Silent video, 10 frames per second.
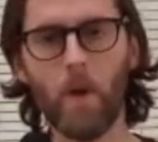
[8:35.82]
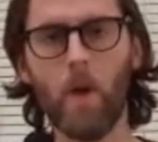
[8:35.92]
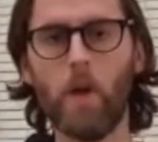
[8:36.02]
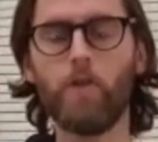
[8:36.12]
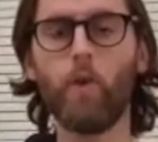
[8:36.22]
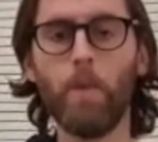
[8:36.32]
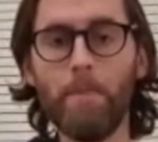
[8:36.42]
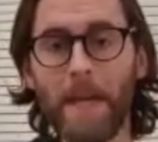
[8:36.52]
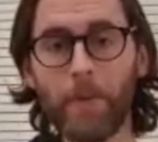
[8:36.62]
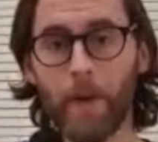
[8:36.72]
so the
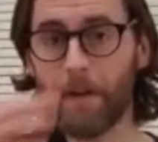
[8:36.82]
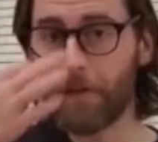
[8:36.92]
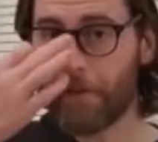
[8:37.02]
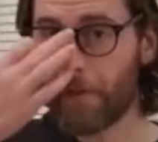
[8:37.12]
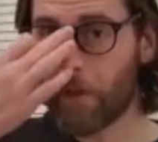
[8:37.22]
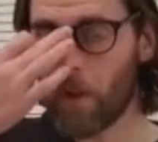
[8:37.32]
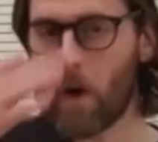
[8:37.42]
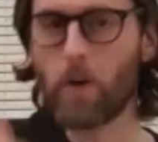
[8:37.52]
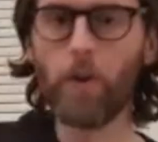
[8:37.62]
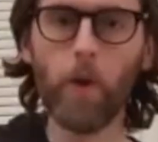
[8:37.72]
main riff for
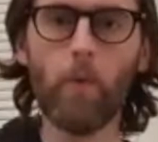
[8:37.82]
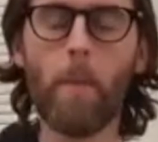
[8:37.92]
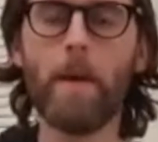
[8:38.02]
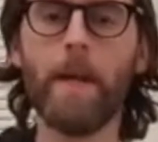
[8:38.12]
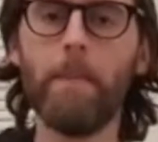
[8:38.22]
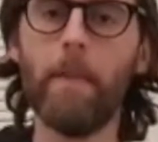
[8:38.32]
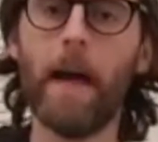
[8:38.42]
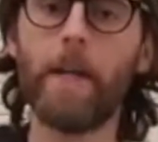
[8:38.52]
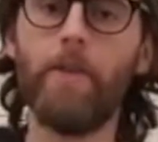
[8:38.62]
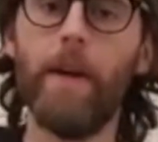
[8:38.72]
Long Cool Woman in a
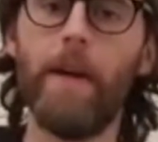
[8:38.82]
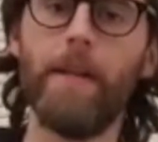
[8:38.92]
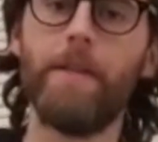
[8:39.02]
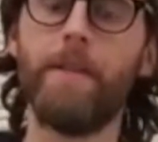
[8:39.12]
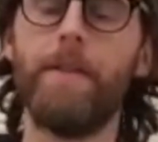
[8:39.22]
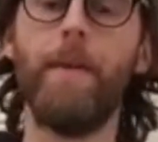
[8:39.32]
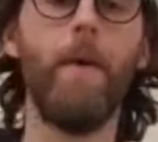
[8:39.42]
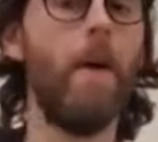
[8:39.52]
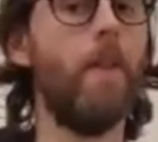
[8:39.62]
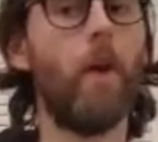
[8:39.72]
Black Dress,
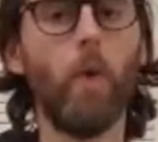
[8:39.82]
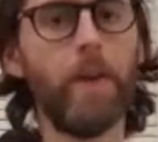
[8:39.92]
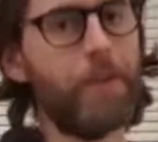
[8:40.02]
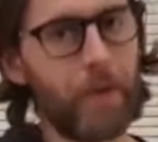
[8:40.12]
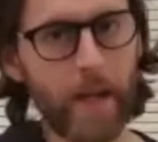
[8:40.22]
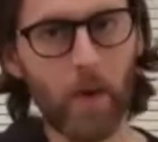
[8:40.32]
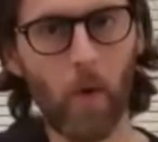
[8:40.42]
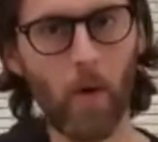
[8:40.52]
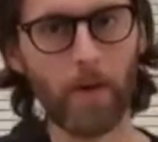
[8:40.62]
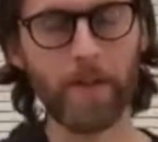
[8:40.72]
there are only 3
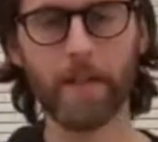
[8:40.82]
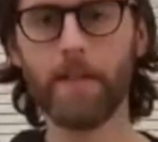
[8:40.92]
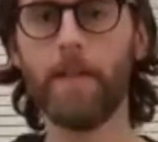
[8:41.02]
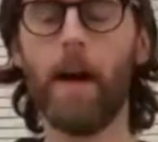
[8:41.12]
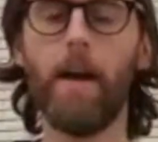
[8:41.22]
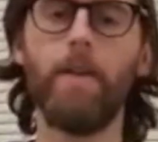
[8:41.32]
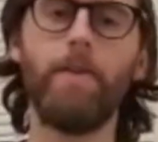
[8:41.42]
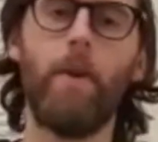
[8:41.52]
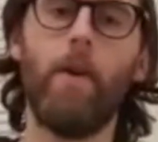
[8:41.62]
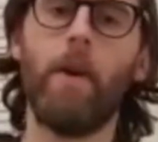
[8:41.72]
chords in this entire
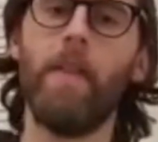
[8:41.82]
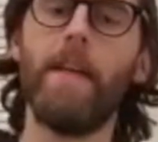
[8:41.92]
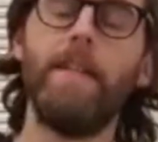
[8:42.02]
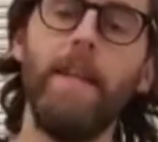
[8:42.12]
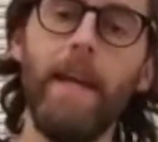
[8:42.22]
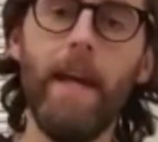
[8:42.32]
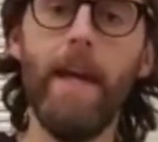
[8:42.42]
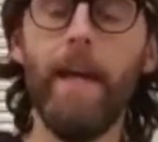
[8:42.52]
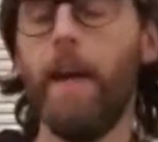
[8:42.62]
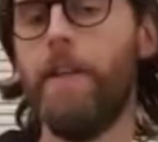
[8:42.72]
song, and that's an
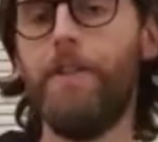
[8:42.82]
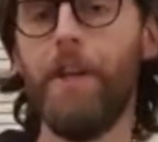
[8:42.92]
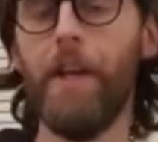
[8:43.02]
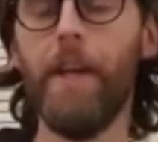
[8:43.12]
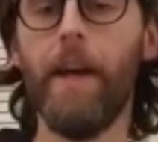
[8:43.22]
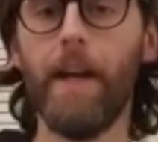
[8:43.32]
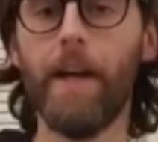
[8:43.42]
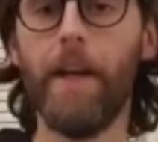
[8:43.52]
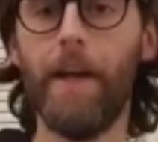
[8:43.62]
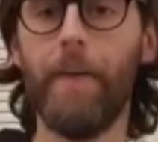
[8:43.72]
E, a G,
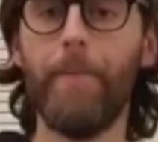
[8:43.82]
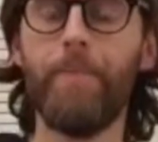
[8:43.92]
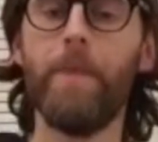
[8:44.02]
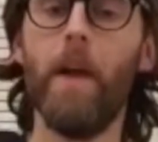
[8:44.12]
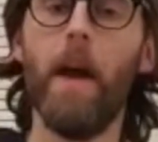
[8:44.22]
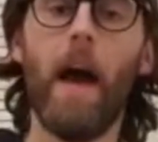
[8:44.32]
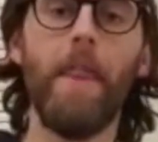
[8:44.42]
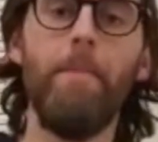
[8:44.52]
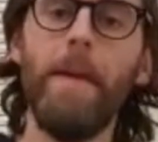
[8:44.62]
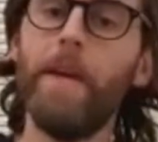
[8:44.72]
and an A.
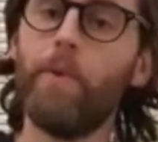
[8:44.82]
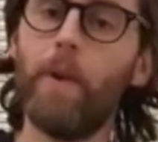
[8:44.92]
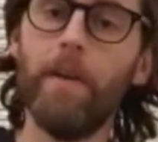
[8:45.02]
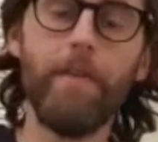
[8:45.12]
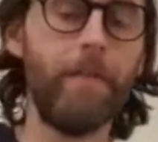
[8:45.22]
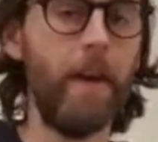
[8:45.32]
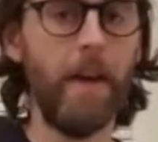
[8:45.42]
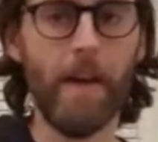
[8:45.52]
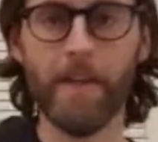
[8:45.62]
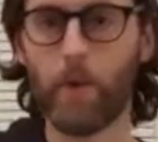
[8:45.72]
And the main riff
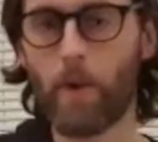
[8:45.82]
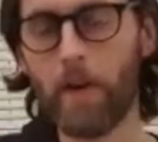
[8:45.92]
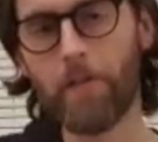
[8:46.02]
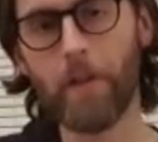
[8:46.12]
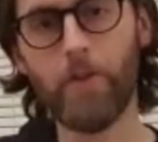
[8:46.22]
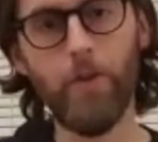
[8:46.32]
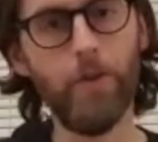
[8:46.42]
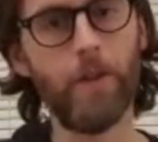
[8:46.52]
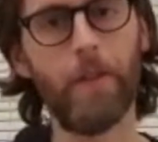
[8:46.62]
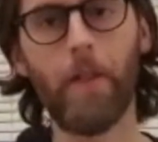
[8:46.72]
is a riff that's
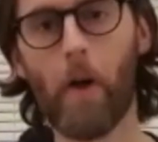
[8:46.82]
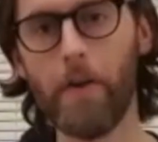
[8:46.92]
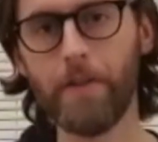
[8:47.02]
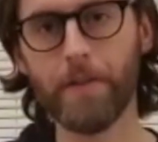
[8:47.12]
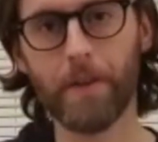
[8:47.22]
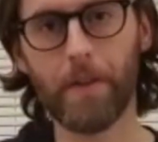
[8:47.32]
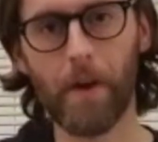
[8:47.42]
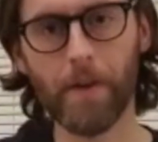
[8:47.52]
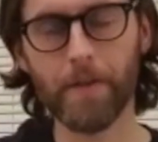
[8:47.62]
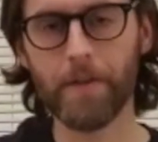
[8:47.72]
used in thousands and
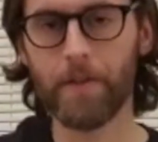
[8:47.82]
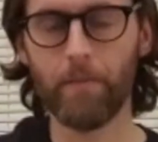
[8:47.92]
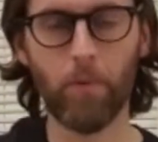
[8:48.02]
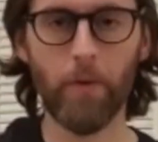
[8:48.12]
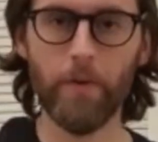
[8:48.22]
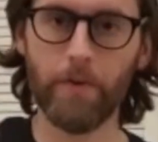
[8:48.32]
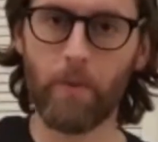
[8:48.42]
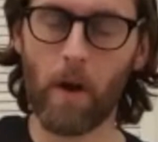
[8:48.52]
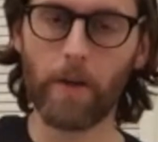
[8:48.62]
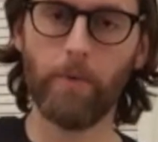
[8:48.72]
thousands of blues and
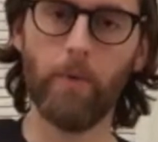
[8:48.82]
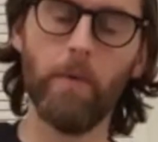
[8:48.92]
rock and roll